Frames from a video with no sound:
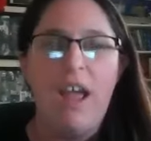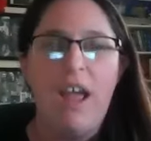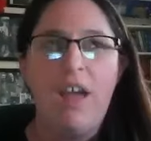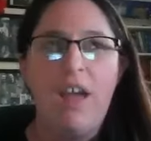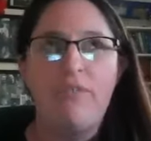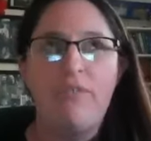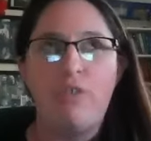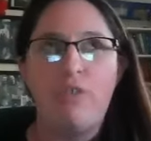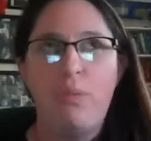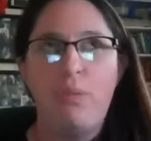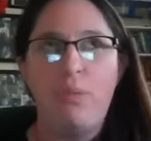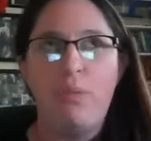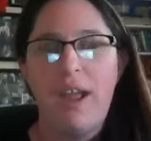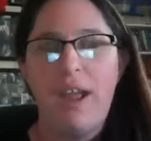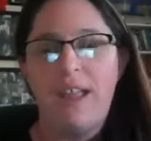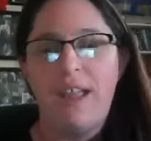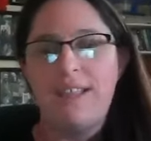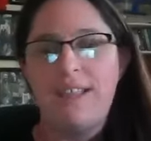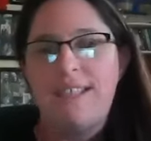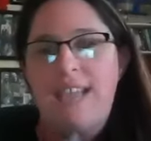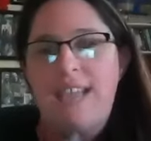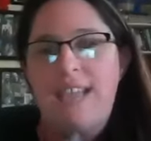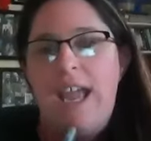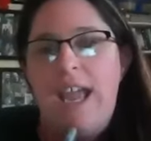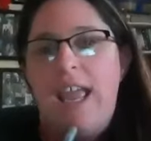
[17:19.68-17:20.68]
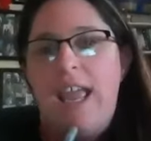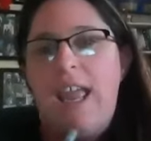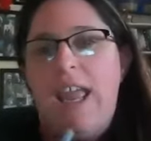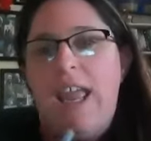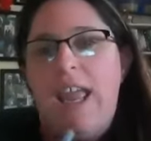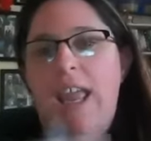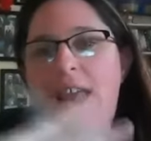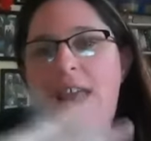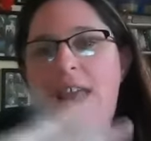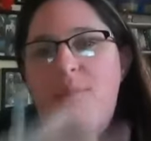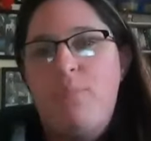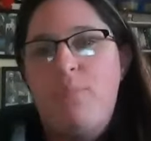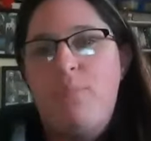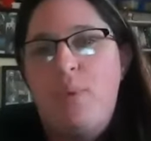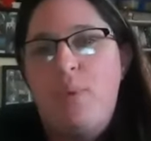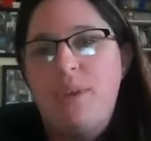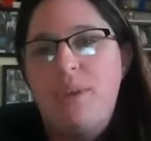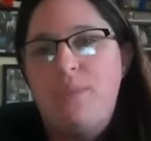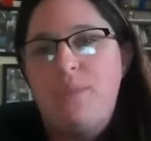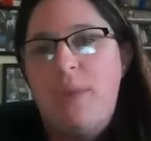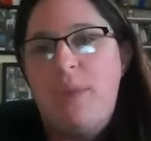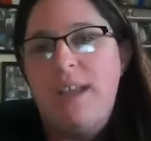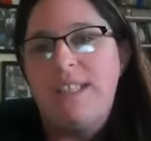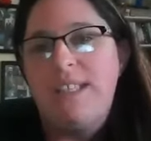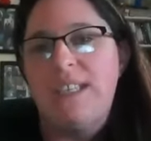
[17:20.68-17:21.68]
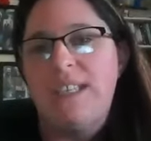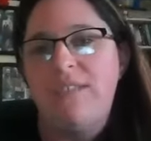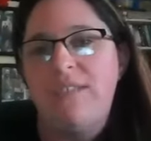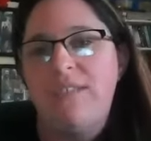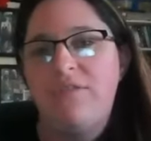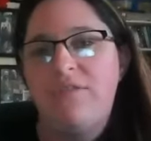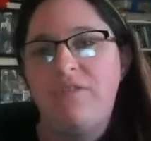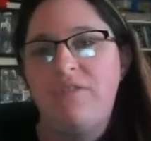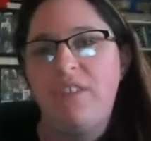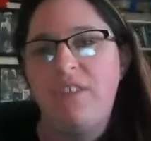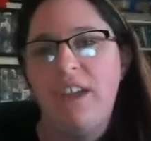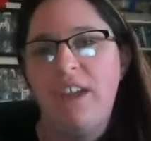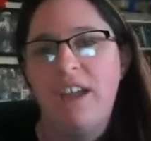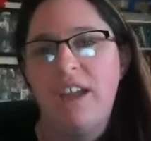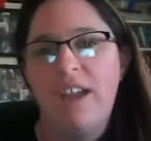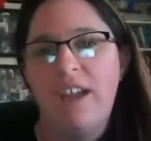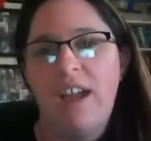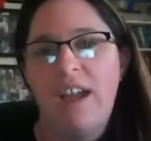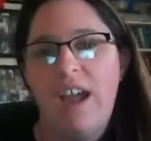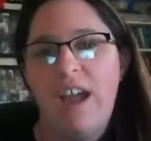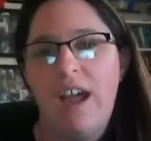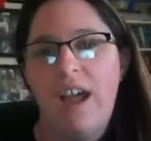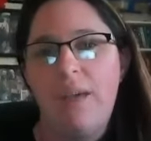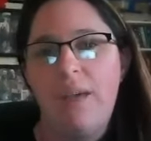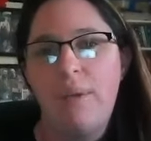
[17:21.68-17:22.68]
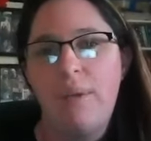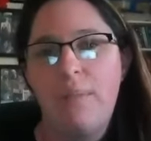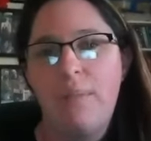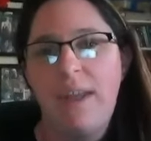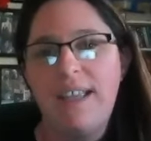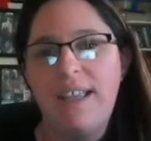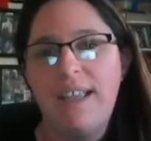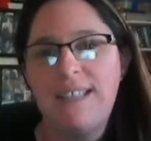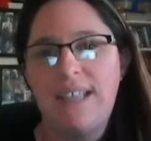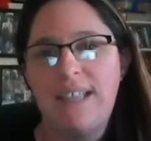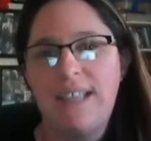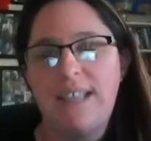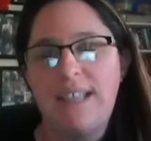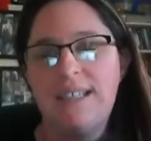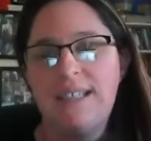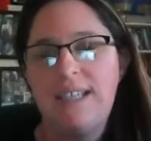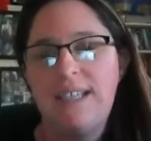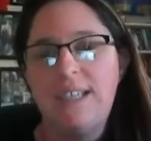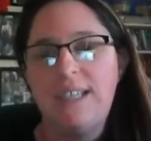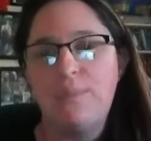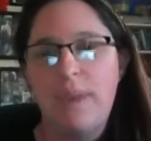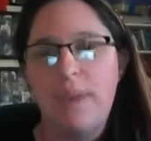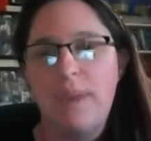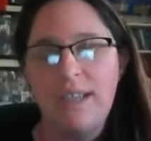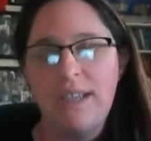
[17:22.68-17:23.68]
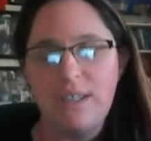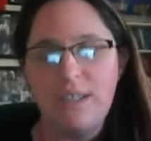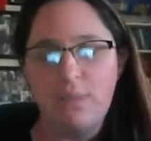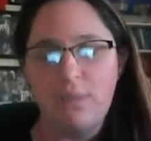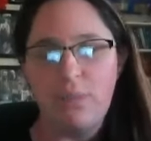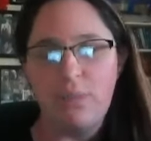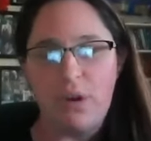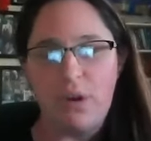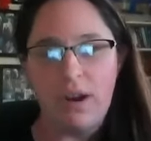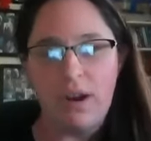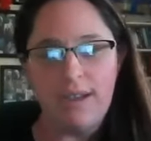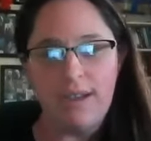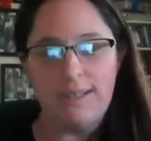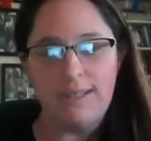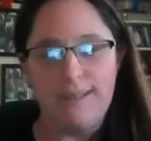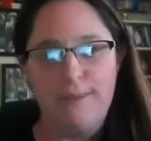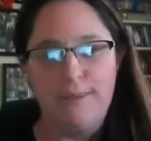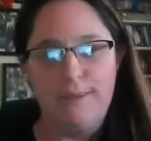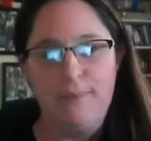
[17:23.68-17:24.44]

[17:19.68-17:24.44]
from like a techie perspective, it makes sense that it's based on price?